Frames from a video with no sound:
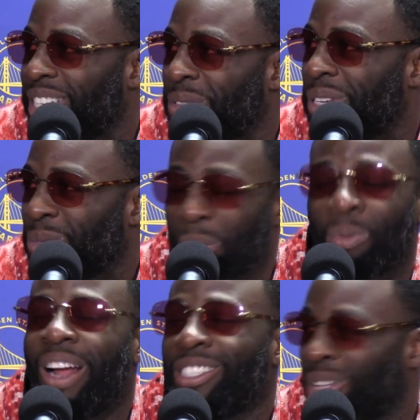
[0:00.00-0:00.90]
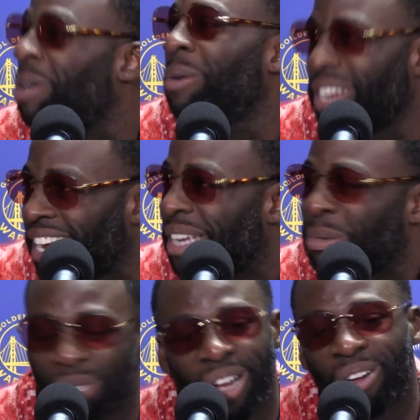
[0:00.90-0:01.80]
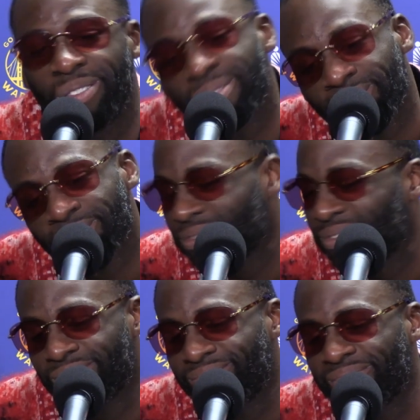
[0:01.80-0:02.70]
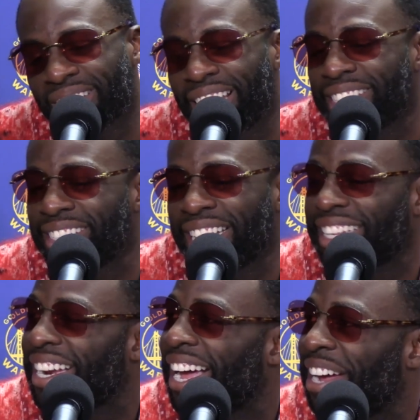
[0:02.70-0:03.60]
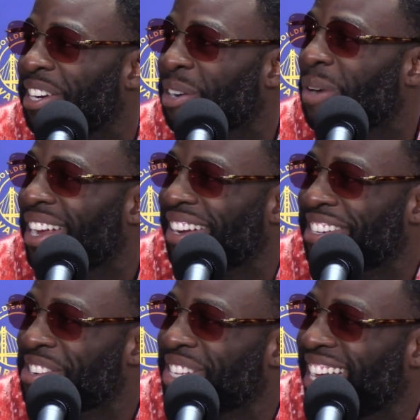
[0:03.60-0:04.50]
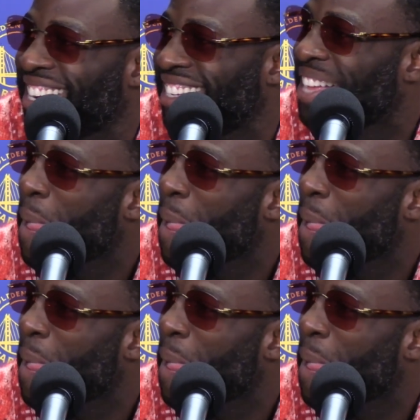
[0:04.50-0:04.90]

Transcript: defense. We pressed the whole game. So, can't say that I don't quite understand it.